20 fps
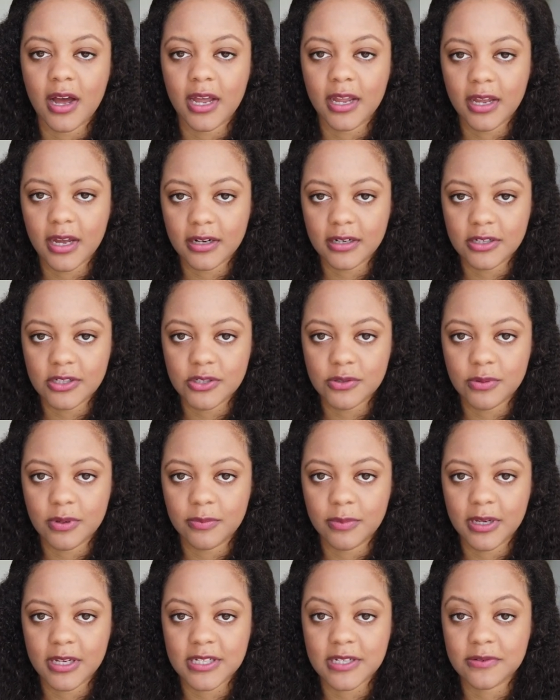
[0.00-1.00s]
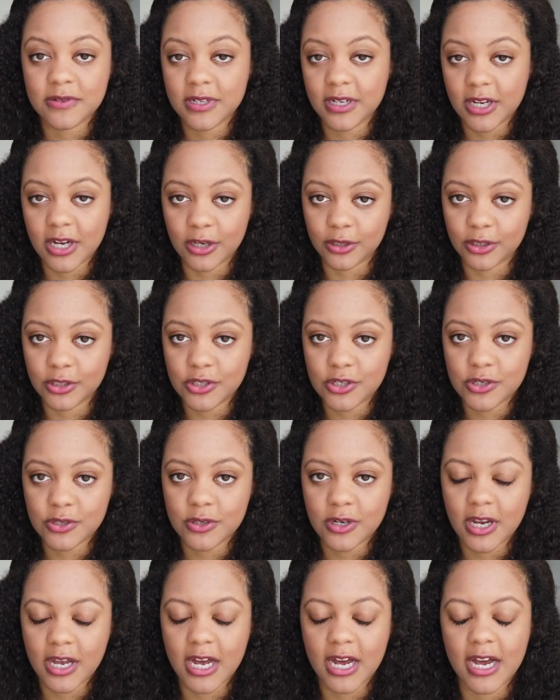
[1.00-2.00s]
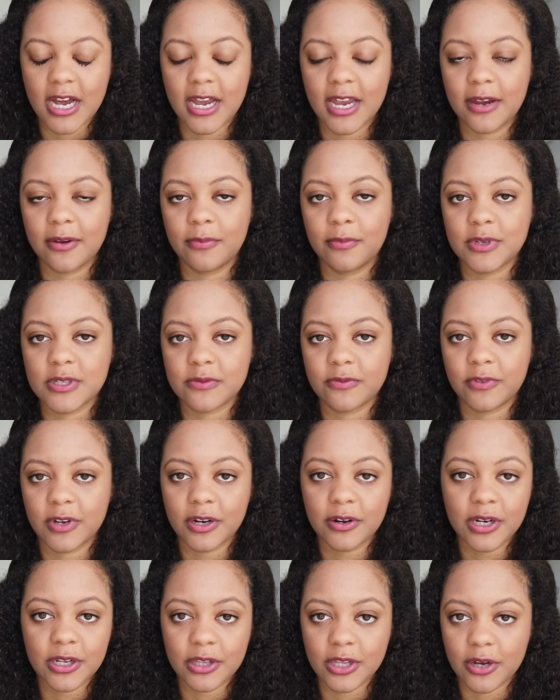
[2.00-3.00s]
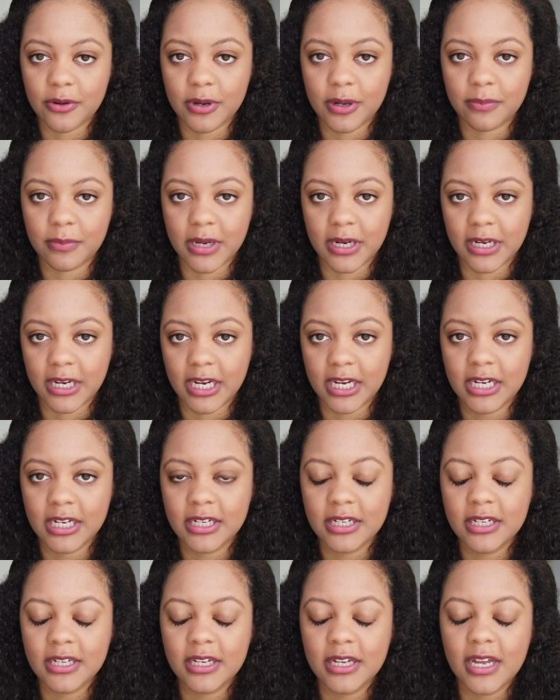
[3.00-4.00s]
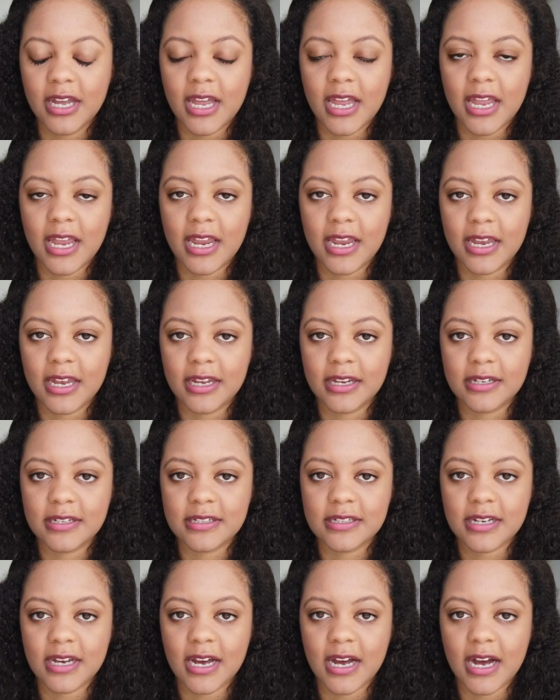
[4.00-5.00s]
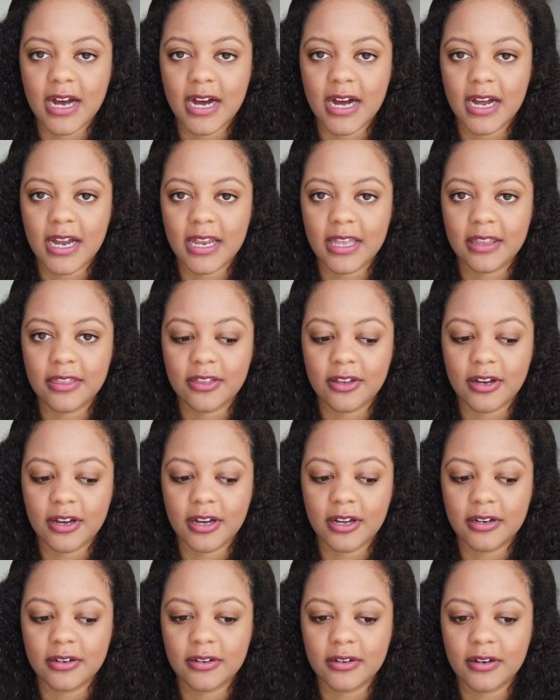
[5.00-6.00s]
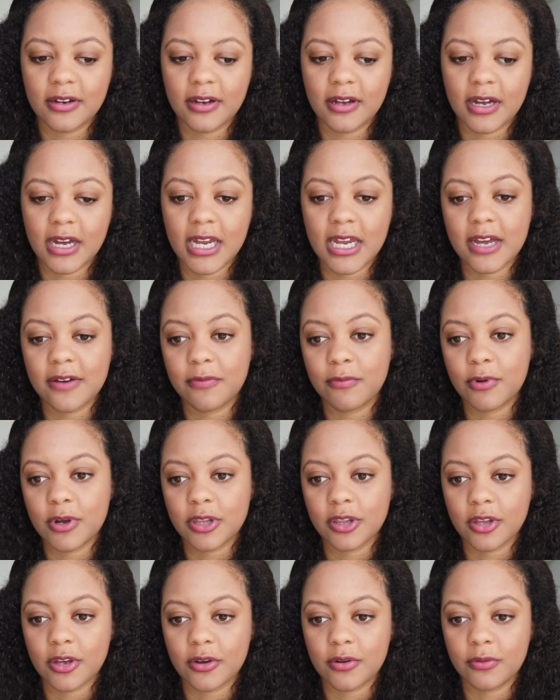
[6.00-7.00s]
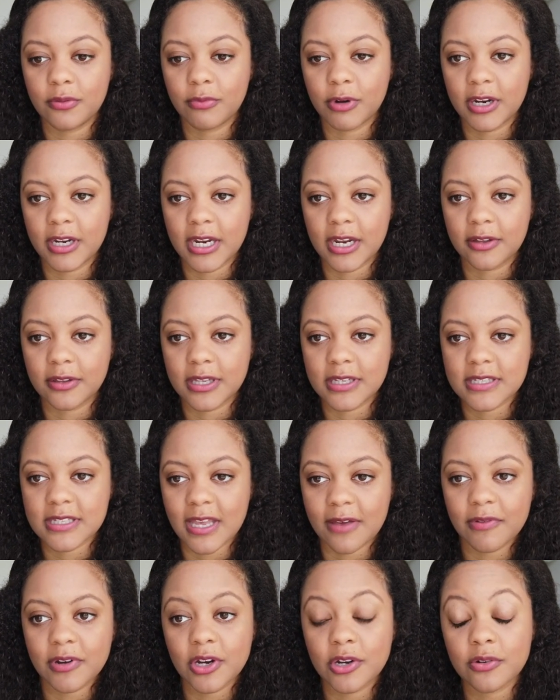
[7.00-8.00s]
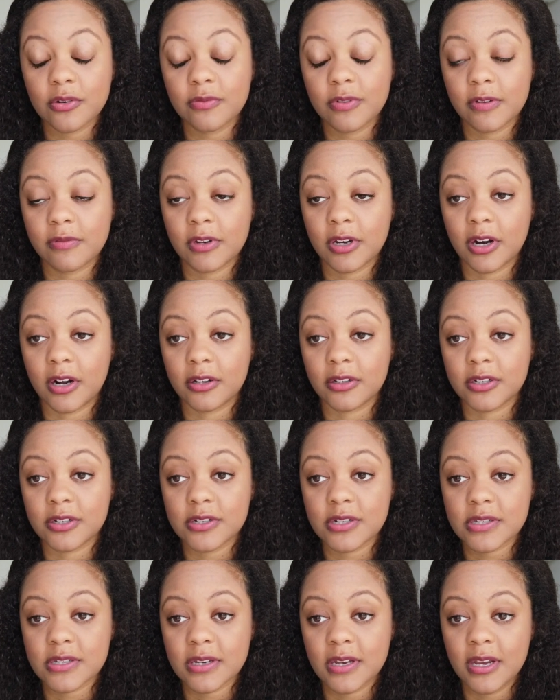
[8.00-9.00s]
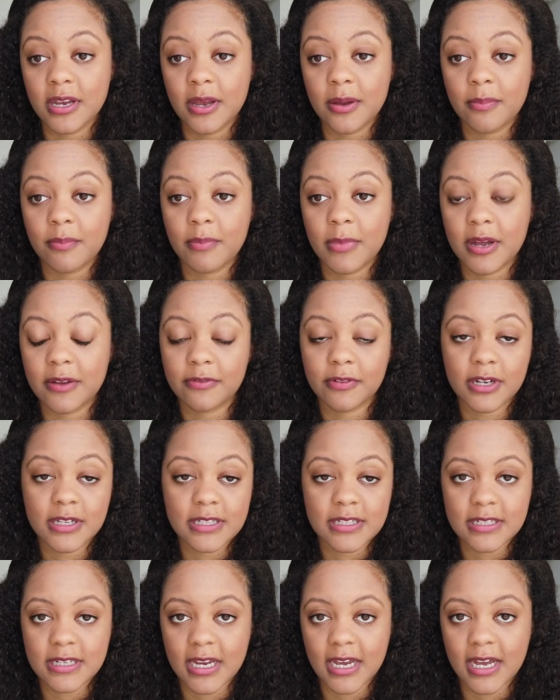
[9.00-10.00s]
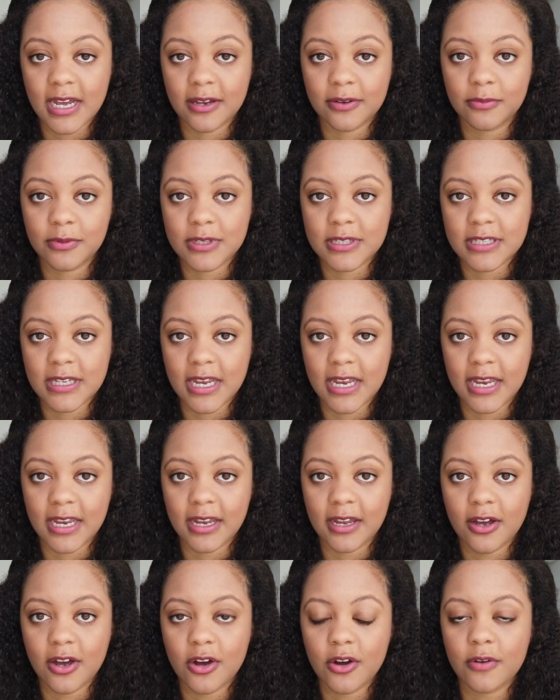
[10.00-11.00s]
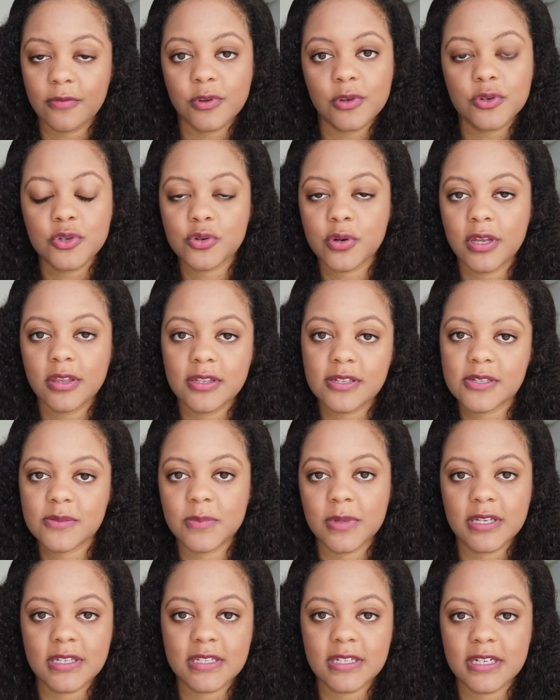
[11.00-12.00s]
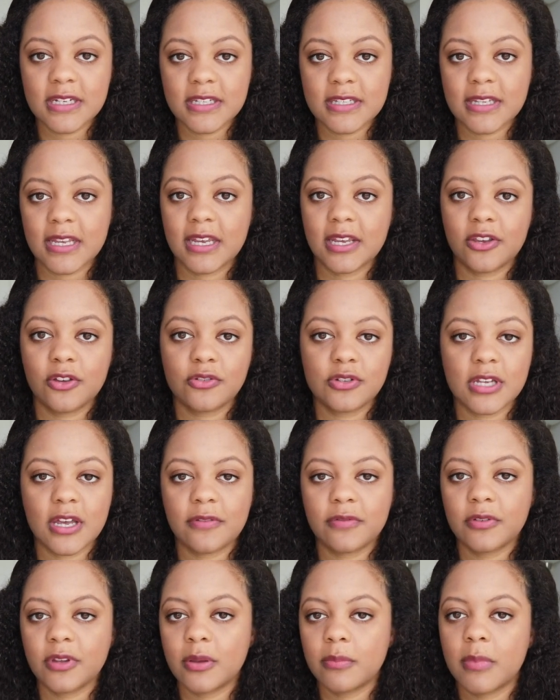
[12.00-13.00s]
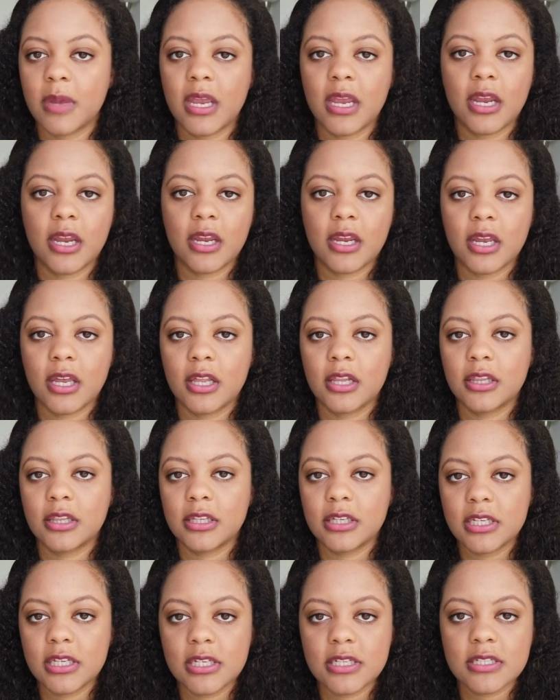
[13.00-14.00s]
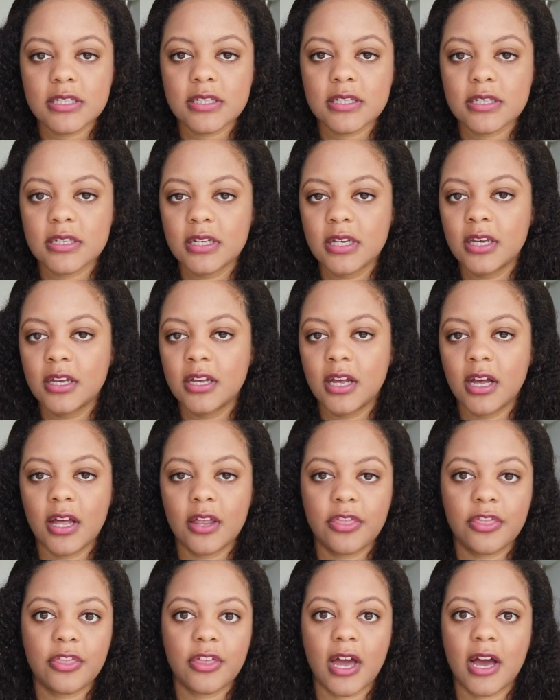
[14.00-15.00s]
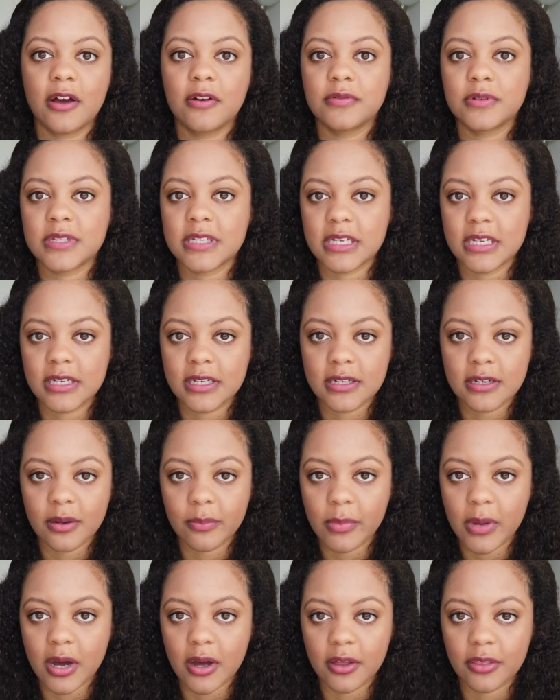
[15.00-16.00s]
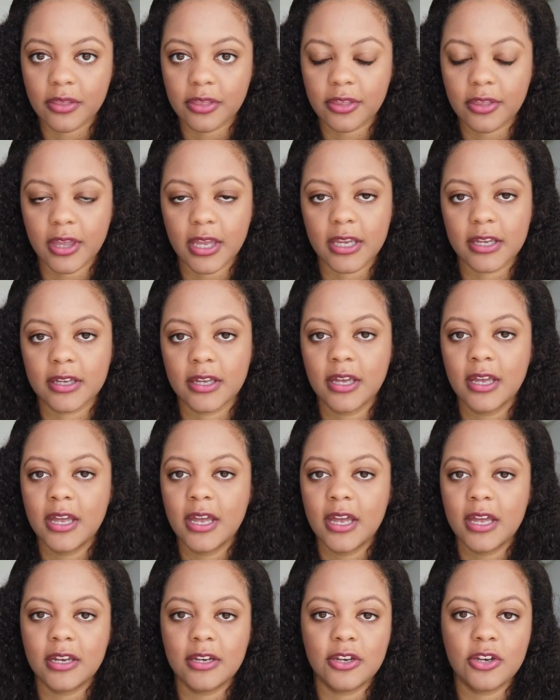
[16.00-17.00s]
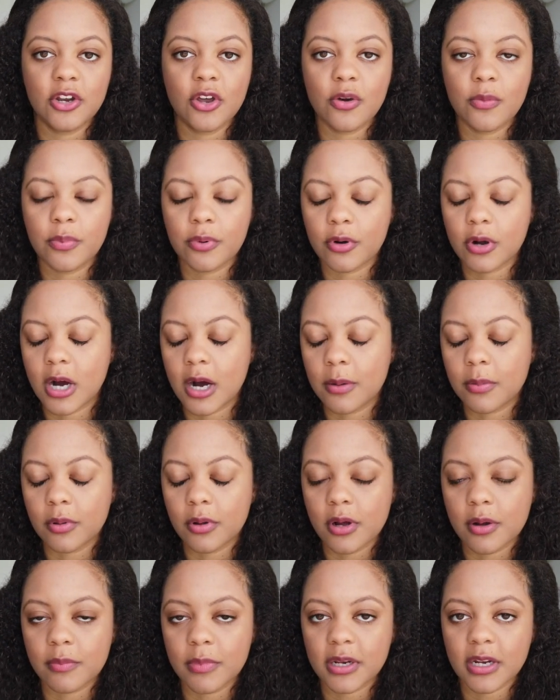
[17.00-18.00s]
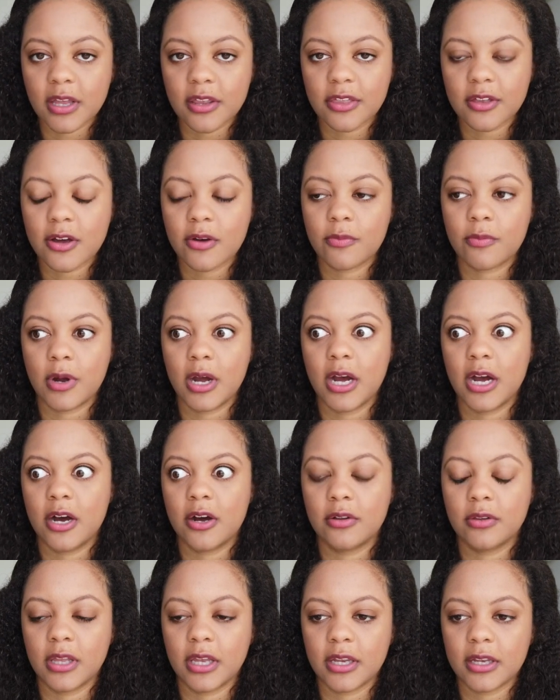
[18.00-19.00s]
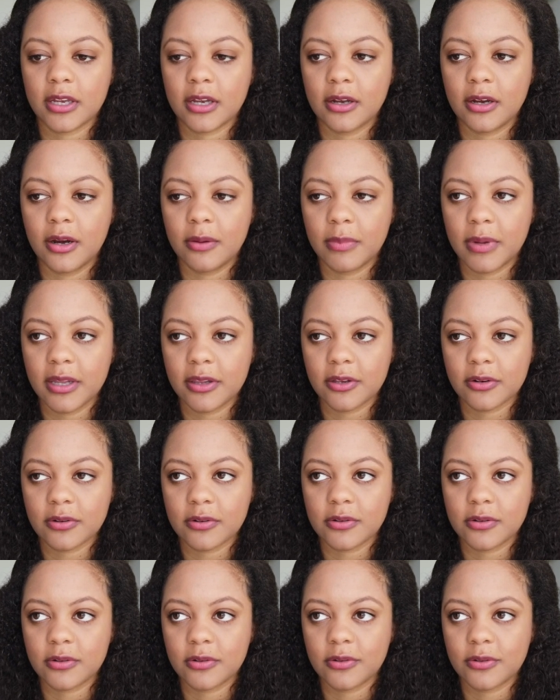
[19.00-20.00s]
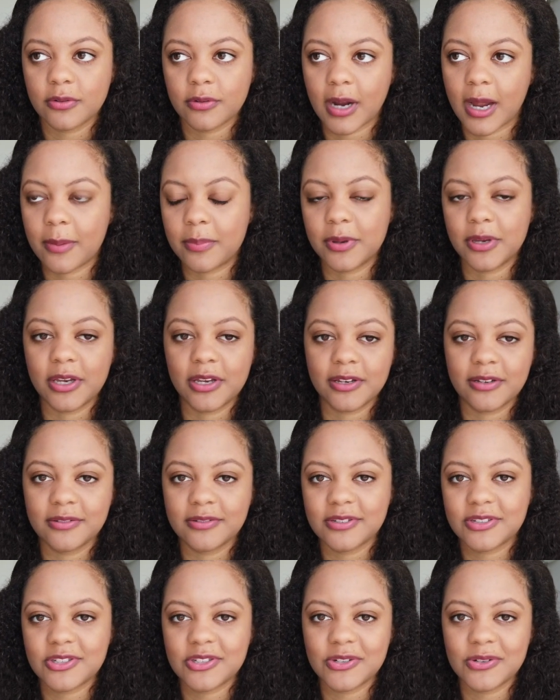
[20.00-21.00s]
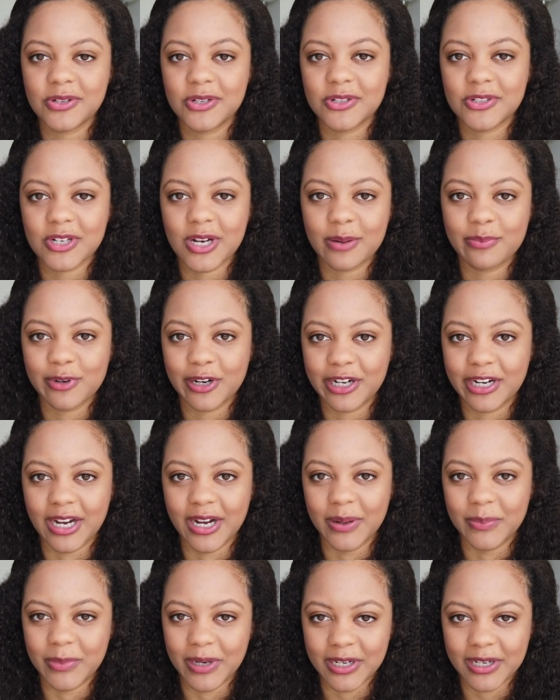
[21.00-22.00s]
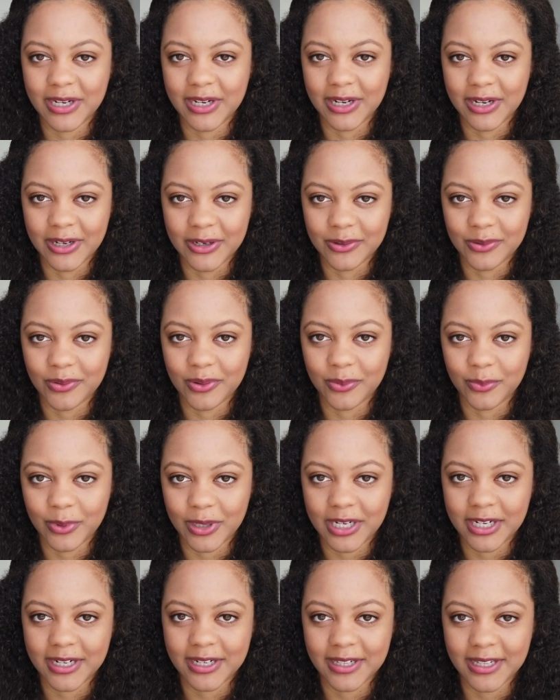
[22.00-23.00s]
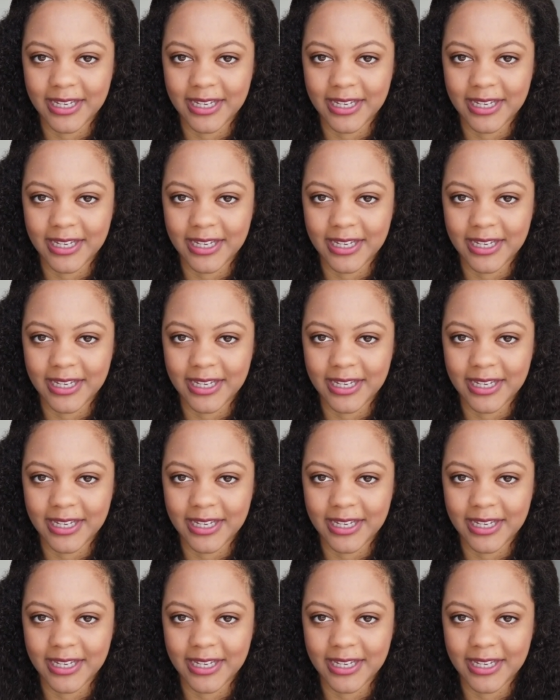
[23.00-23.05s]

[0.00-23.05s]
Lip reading: I got into it because I was in college. I was very low on money and I thought I have one loan right now that's $750. My friend's dad was saying, oh, if you join this business, like you'll definitely make at least $1,000 a month, like no problem. And I thought, wow, like on my little crappy student job right now, I'm making $100 a week.